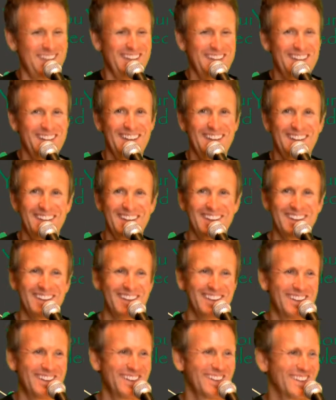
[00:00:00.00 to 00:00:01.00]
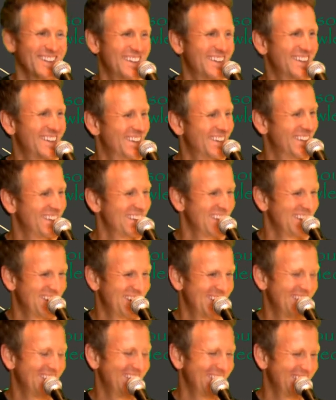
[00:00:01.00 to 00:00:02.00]

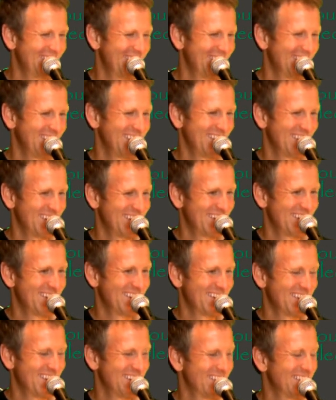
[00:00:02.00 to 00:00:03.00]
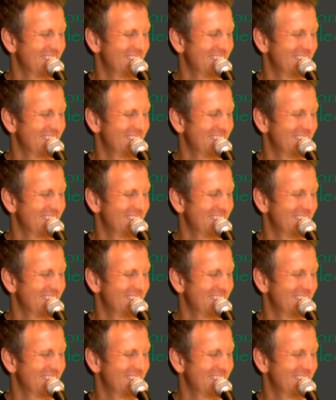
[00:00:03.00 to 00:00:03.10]
This person isn't speaking.